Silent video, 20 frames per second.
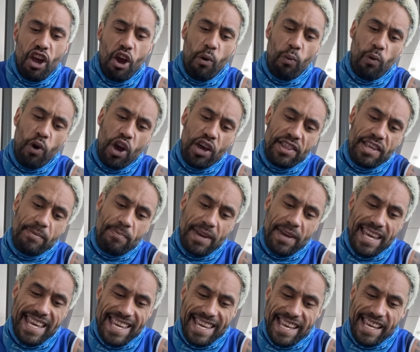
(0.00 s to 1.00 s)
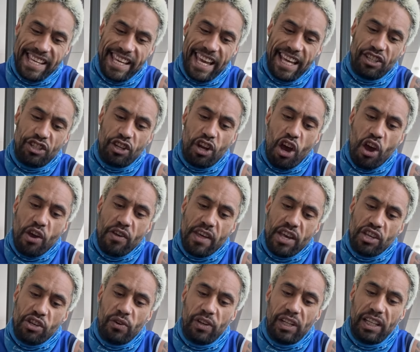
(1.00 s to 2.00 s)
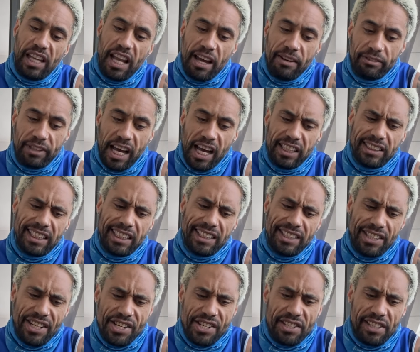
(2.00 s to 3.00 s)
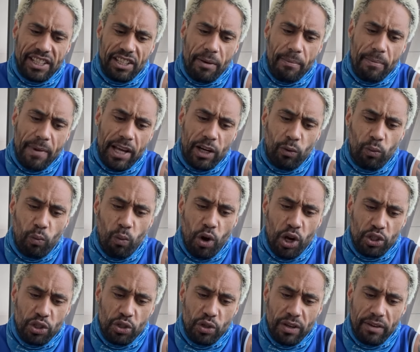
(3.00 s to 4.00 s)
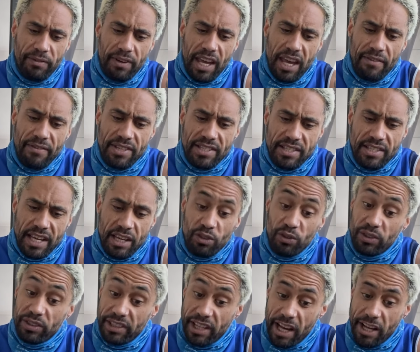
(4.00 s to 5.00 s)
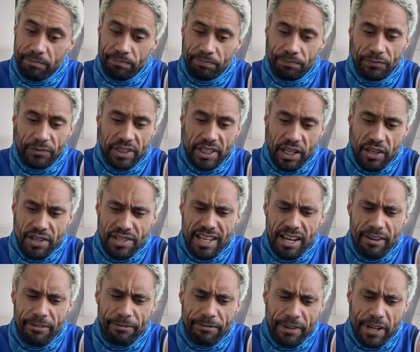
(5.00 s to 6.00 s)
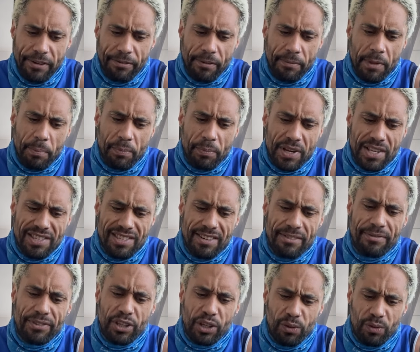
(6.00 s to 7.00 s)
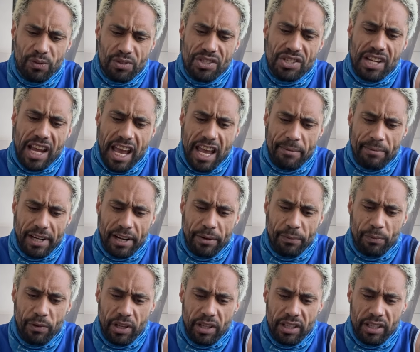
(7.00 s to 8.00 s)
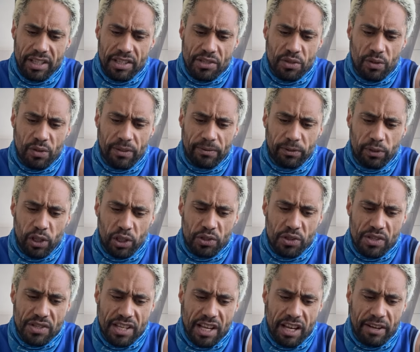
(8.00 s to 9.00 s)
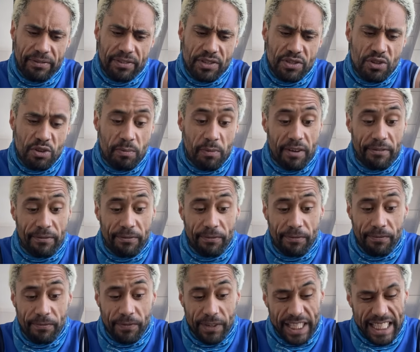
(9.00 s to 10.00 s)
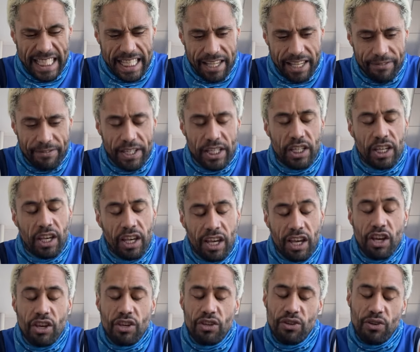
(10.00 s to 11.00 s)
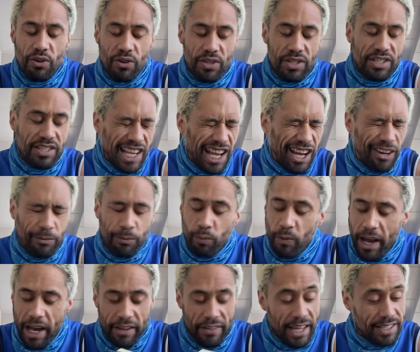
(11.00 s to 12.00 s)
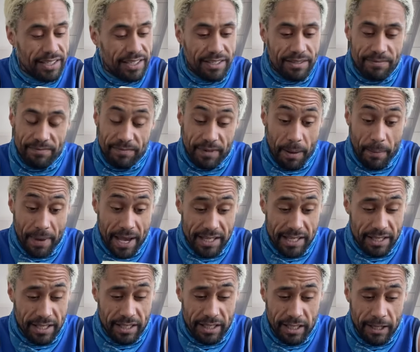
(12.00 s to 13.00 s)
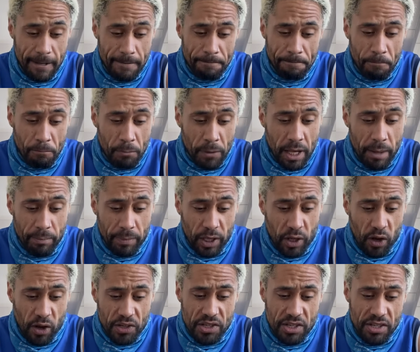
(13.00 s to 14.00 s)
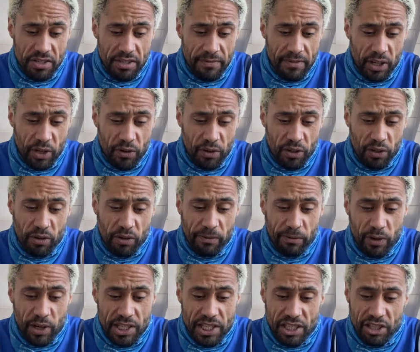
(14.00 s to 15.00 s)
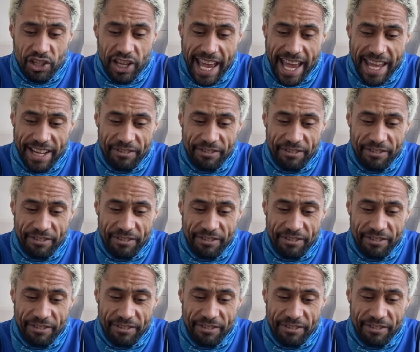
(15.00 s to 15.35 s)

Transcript: worthy being, and know that you are loved unconditionally no matter what you have ever said or done. Set yourself free from the prison of guilt, shame, and unworthiness you have locked yourself into by forgiving yourself. Wow, that's amazing. Be conscious of the critical voice in your head